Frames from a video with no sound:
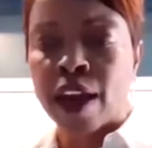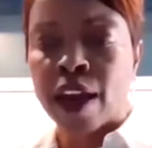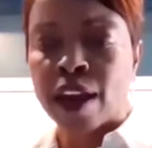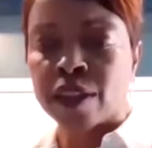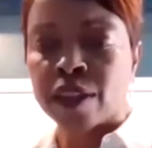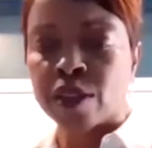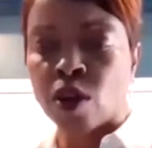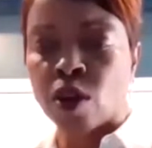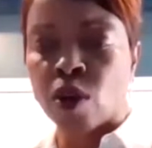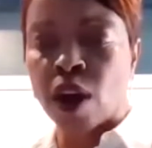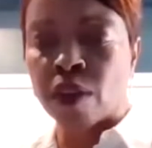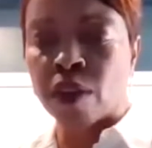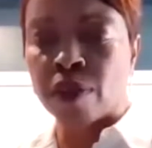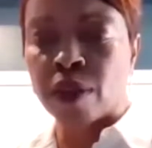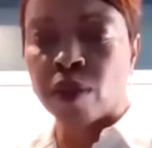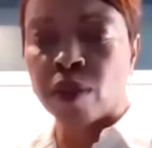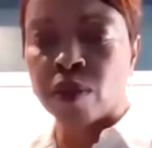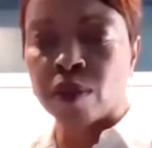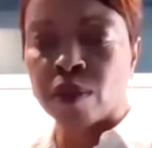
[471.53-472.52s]
And so I
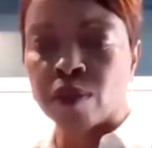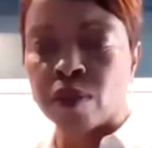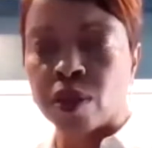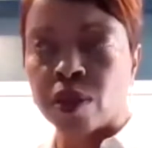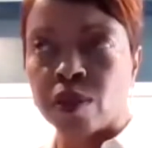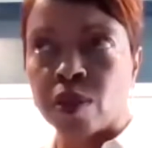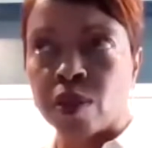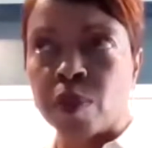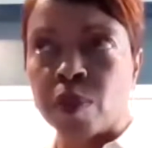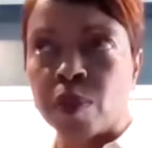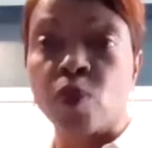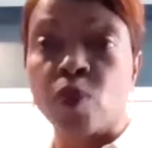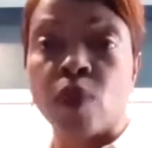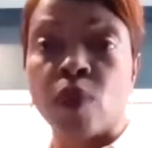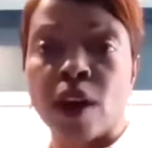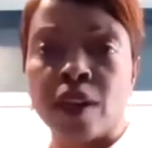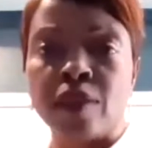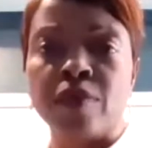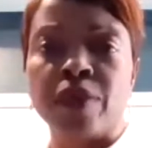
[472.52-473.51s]
think to be
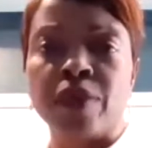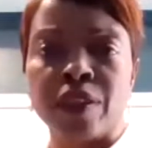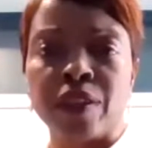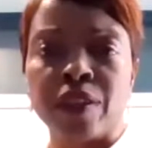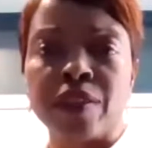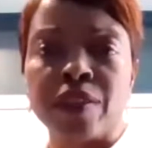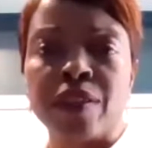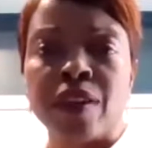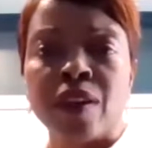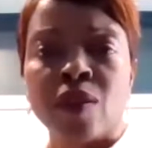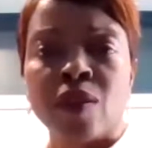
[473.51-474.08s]
relevant,